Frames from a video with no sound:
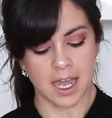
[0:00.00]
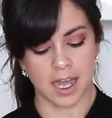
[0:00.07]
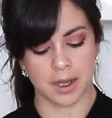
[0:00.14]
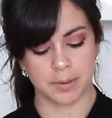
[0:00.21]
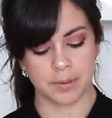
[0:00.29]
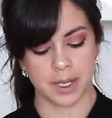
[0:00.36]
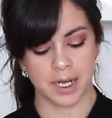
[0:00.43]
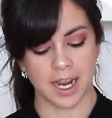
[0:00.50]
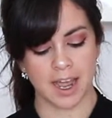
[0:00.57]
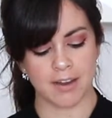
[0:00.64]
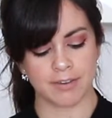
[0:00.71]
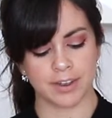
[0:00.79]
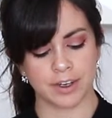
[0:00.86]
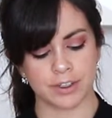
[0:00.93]
And I
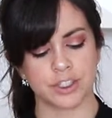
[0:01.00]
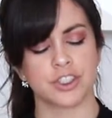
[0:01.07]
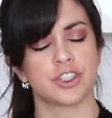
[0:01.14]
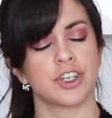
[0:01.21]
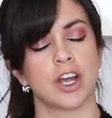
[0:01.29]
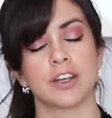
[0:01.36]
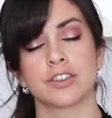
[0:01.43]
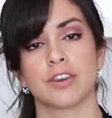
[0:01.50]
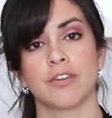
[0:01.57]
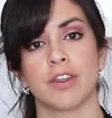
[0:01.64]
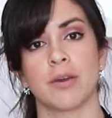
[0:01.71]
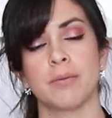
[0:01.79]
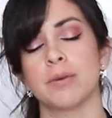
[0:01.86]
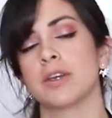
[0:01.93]
have large chunks
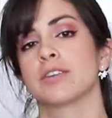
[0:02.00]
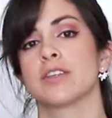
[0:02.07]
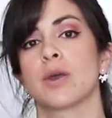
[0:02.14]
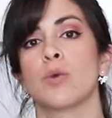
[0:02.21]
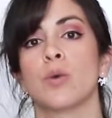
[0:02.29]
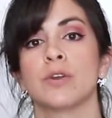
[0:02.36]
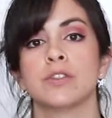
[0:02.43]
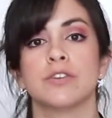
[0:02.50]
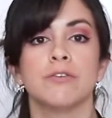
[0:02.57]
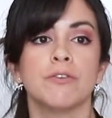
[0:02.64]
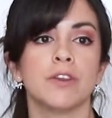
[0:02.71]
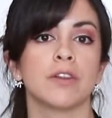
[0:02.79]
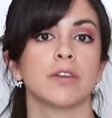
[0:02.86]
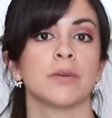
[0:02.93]
of them because I want to
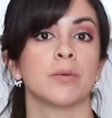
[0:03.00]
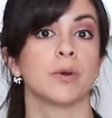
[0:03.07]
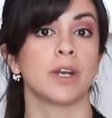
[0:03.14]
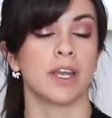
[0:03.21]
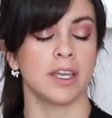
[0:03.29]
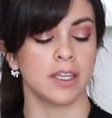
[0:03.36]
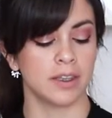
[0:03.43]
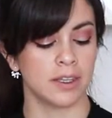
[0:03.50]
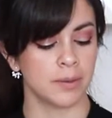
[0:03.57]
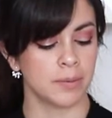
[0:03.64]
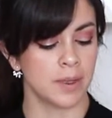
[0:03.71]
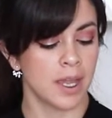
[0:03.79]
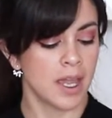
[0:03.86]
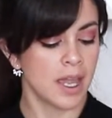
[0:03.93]
feel them when I eat them.